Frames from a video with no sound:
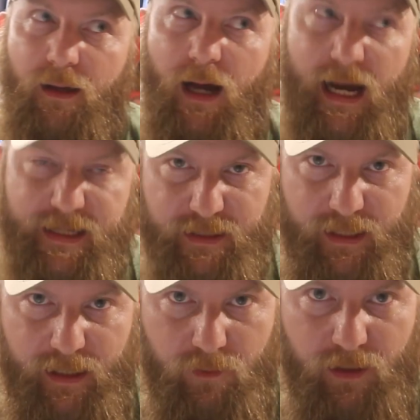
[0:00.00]

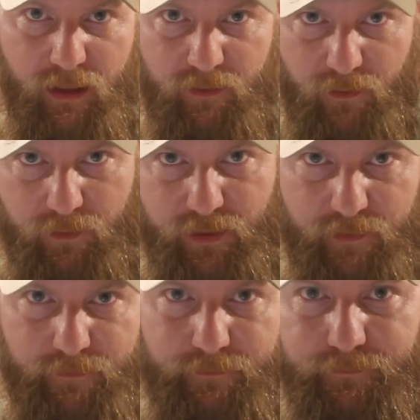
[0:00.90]
Eisenhower
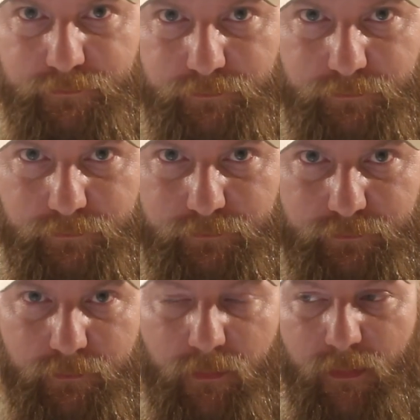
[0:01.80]
enters,
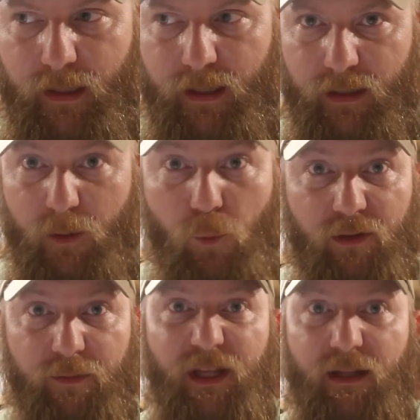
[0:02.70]
and he
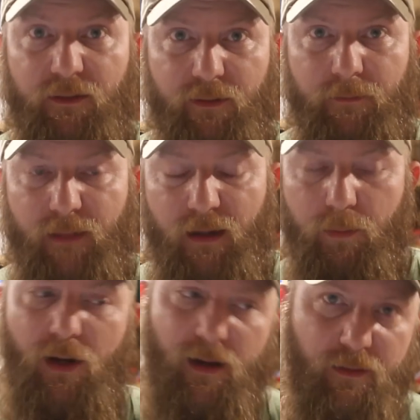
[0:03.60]
wants peace. Now,
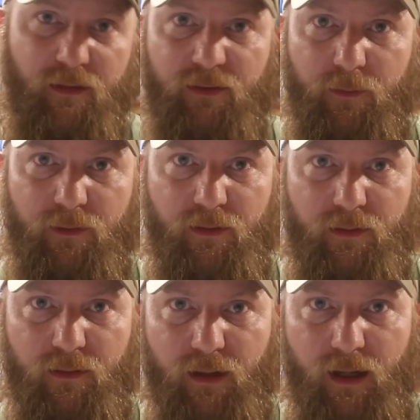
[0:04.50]
prior to this, it was
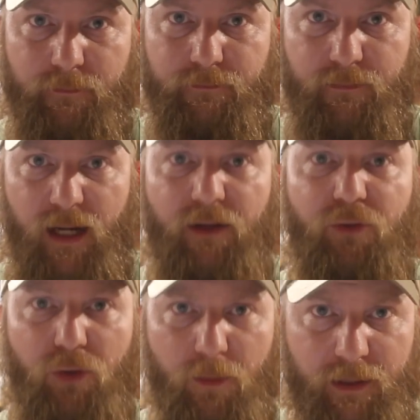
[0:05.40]
under Harry
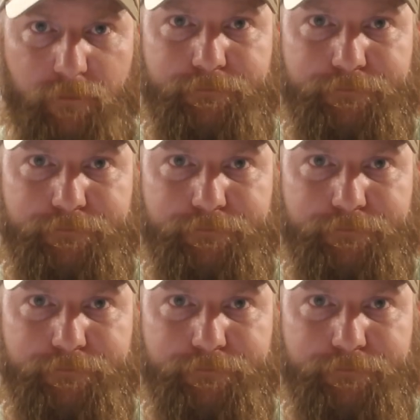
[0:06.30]
Truman.